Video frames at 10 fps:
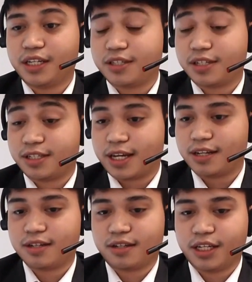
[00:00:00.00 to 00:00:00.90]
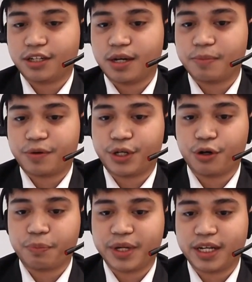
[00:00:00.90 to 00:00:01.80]
and sustained economic
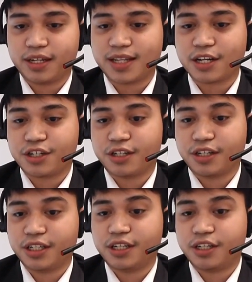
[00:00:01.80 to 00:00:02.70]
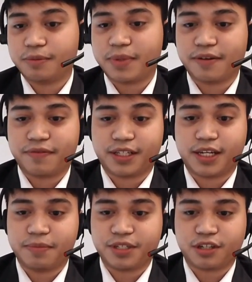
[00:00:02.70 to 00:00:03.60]
reopening, that should continue to benefit
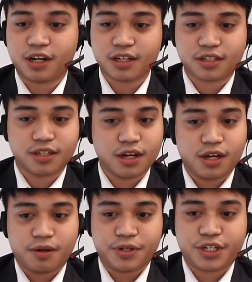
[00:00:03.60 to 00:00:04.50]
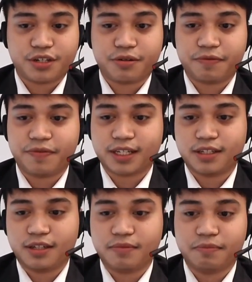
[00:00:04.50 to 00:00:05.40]
gaming stocks, which is
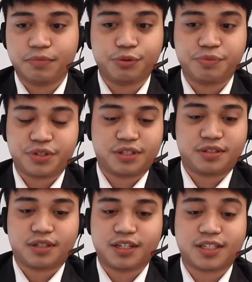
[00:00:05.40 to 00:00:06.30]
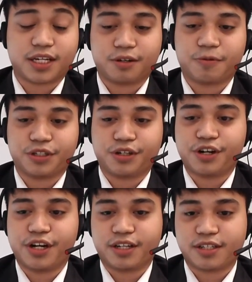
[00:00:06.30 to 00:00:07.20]
reflected in Bloom's uh, second quarter
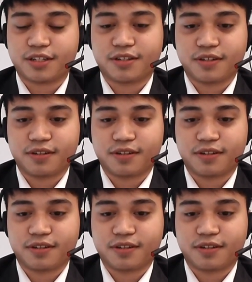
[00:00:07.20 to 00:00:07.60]
earnings.